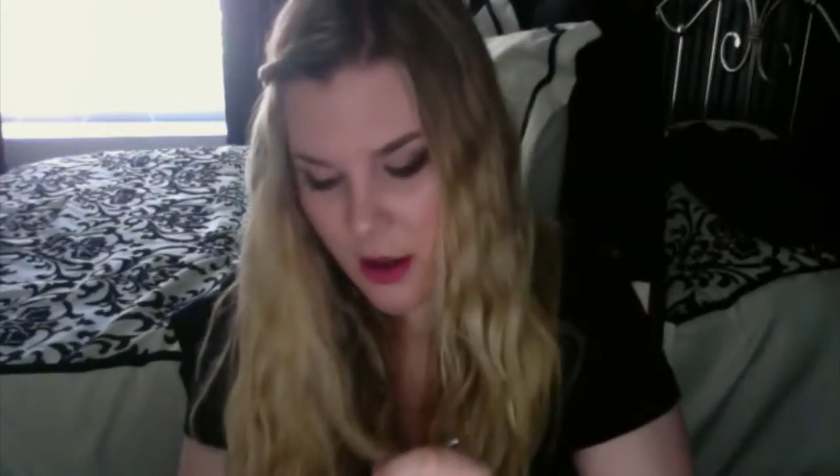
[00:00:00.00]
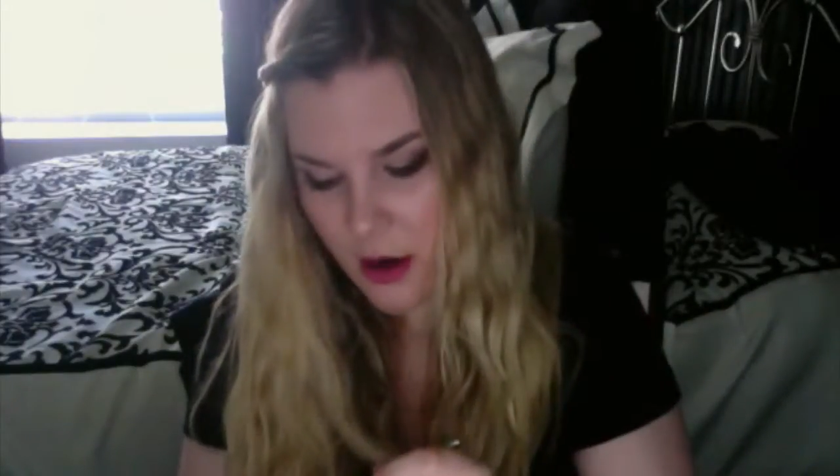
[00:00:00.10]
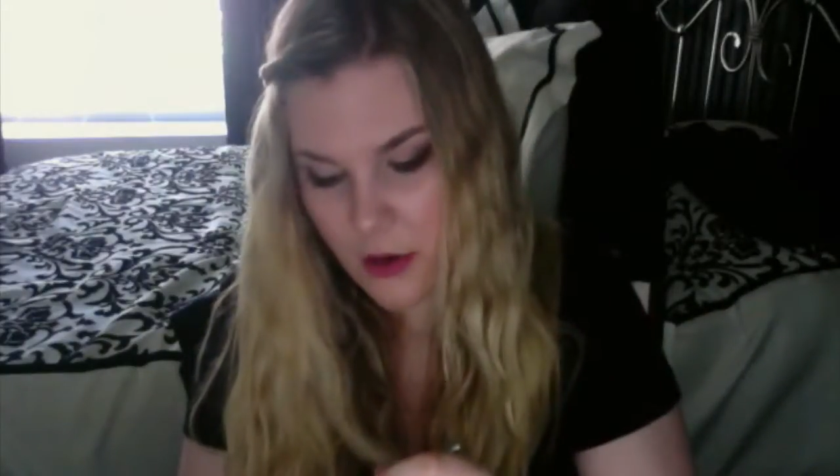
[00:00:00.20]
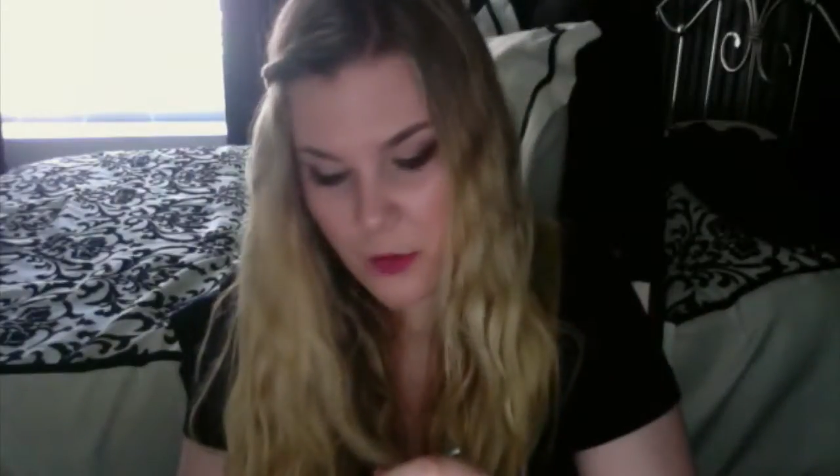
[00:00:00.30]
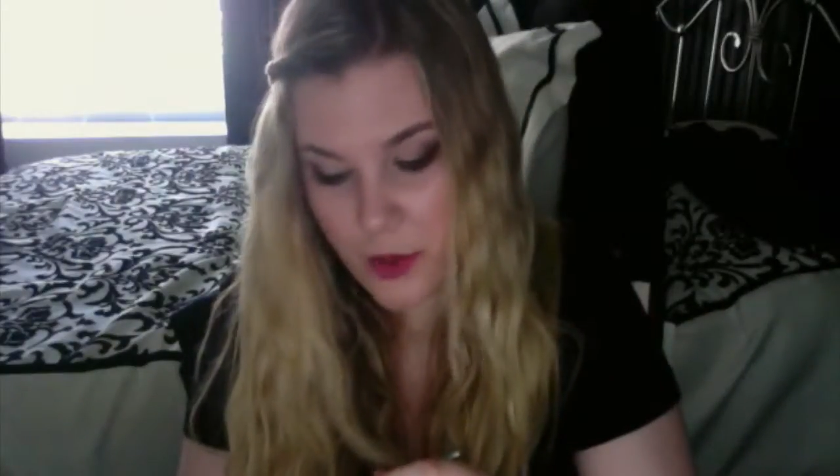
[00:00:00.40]

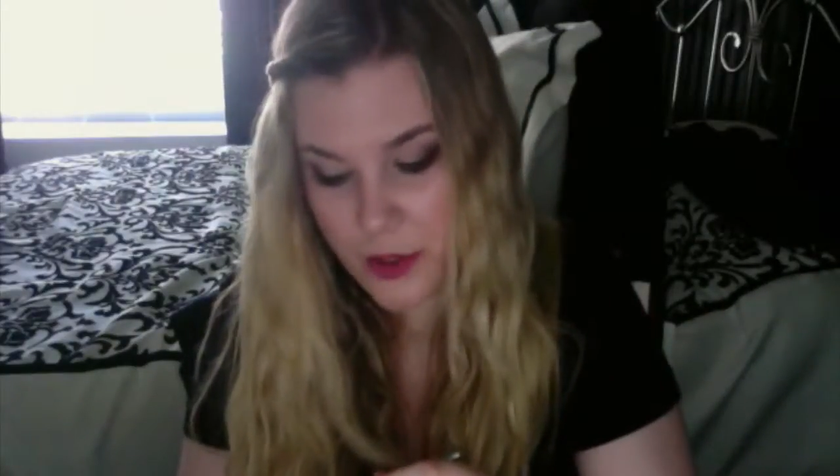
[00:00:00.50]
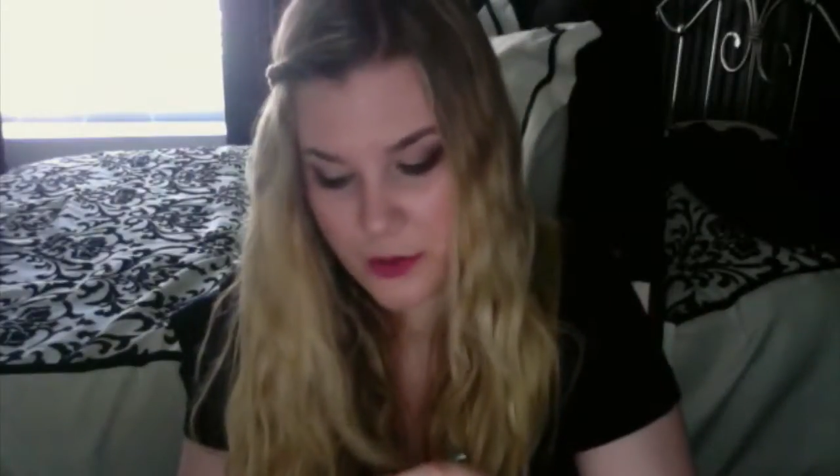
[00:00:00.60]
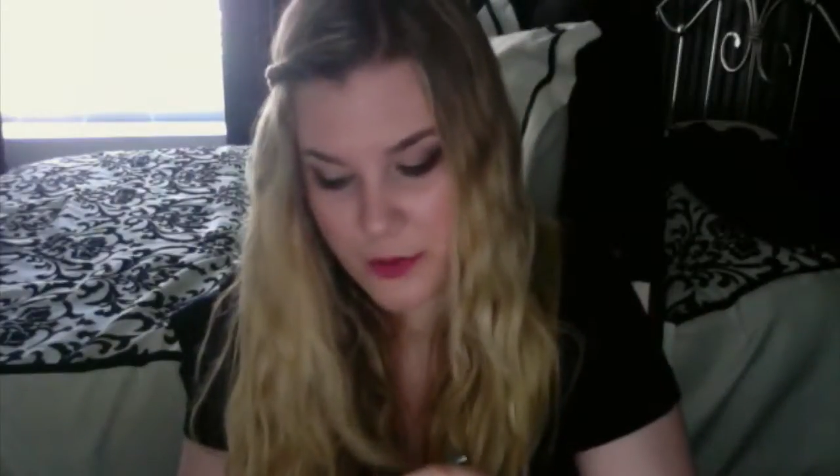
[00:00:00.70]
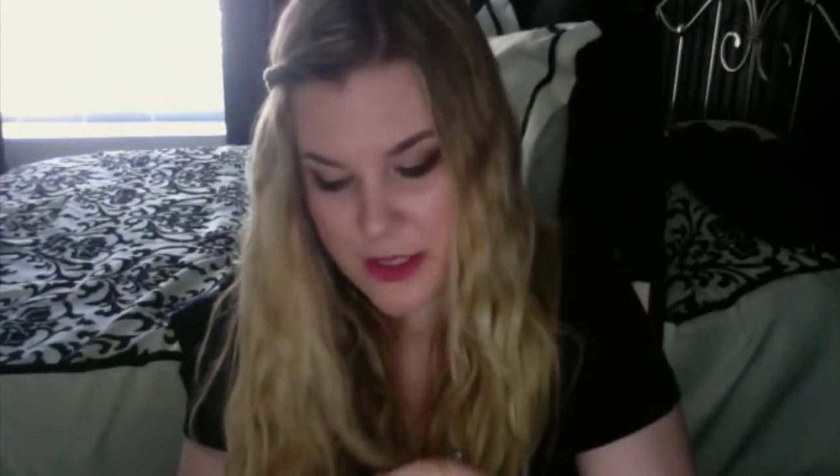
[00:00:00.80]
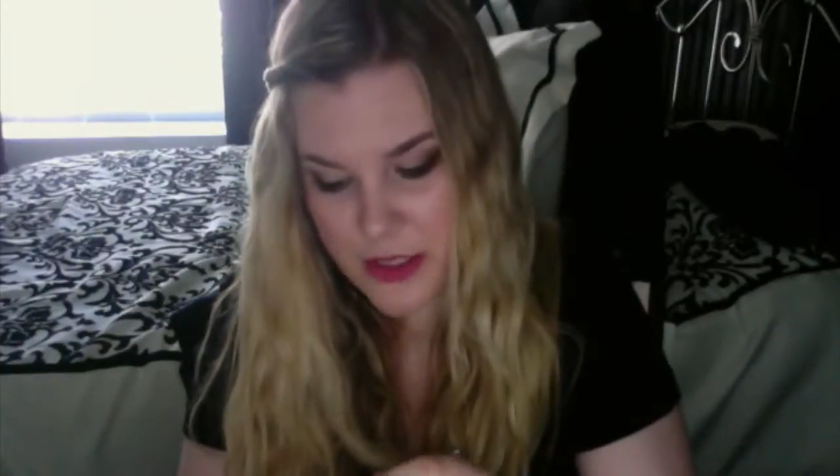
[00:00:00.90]
or what it
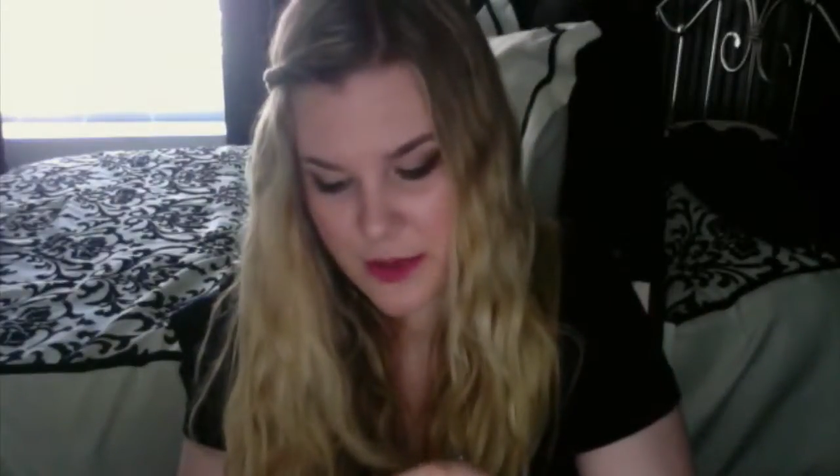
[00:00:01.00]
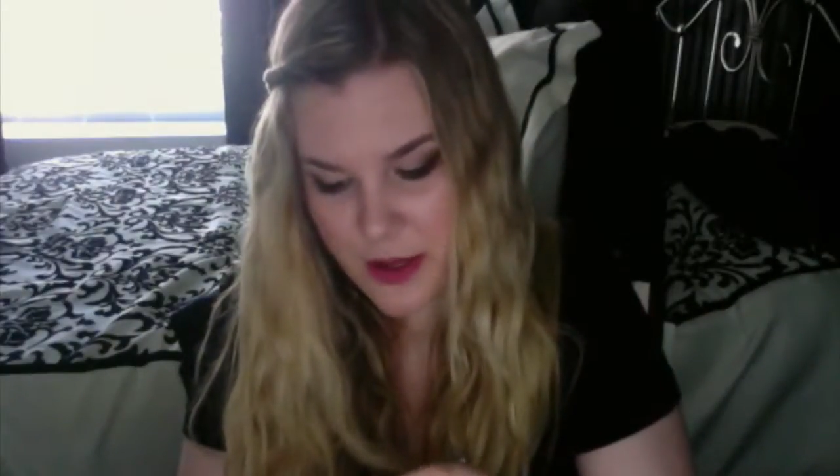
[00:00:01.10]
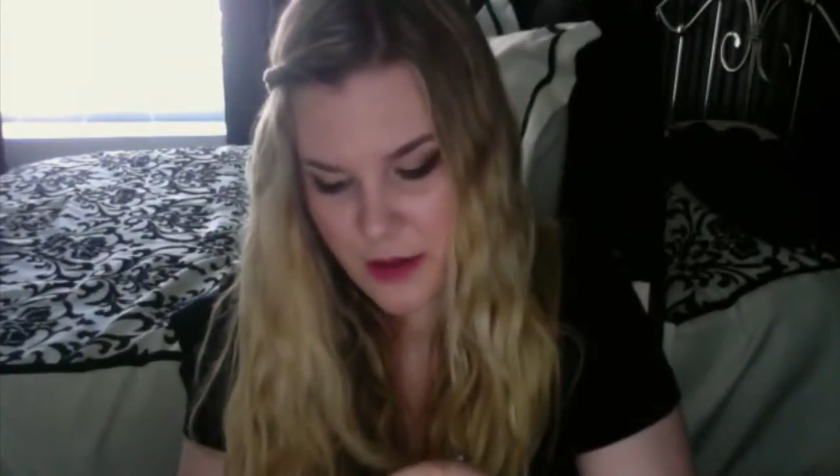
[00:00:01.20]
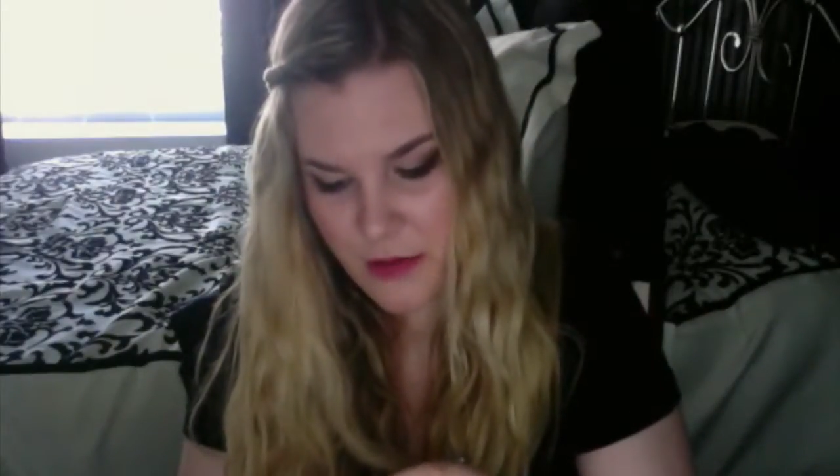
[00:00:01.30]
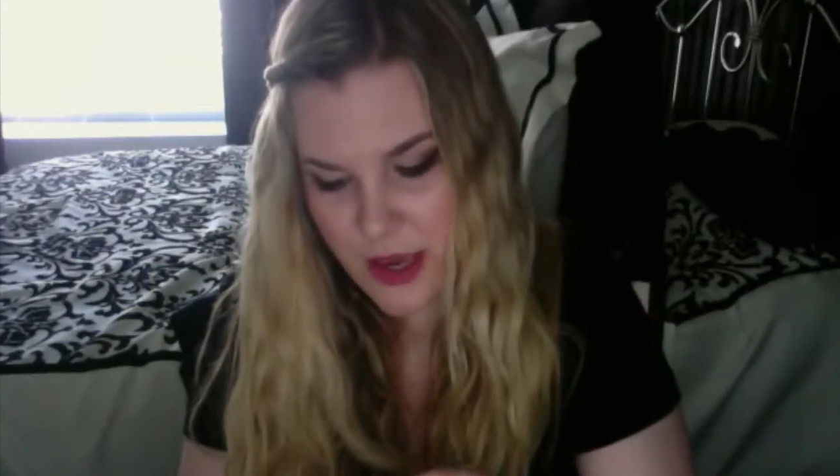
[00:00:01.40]
reminds me
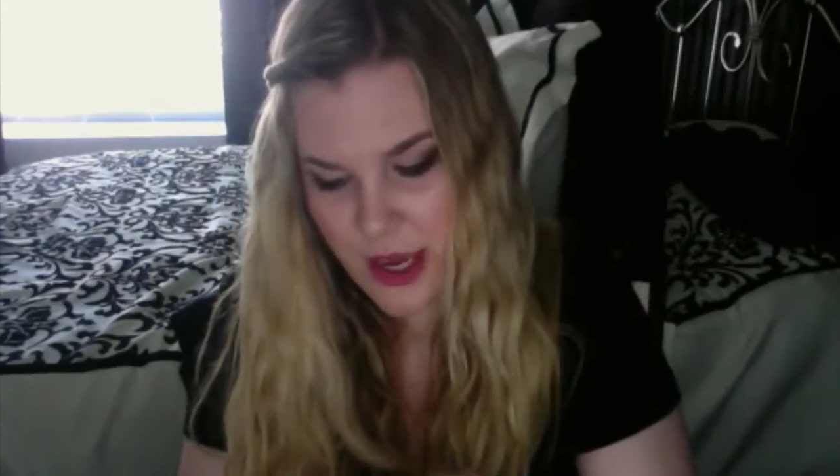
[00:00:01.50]
of,